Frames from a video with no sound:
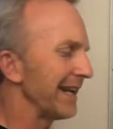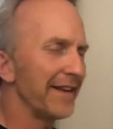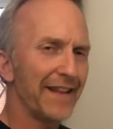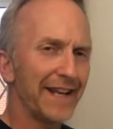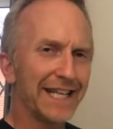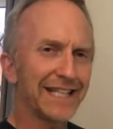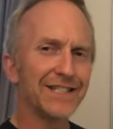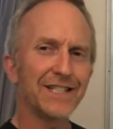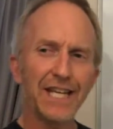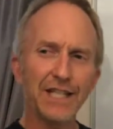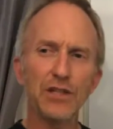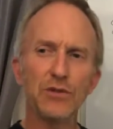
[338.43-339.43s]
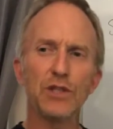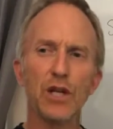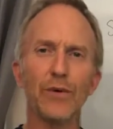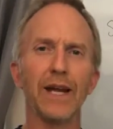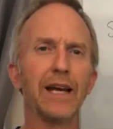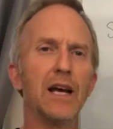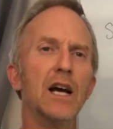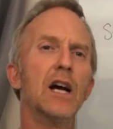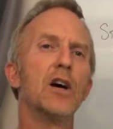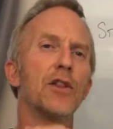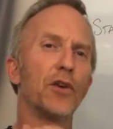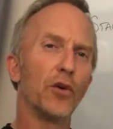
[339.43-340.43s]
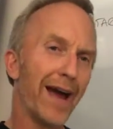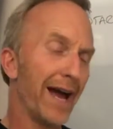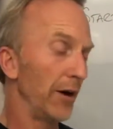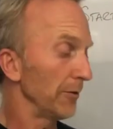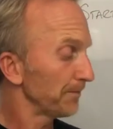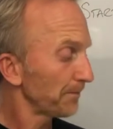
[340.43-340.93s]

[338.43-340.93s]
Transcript: and then he continued doing throughout,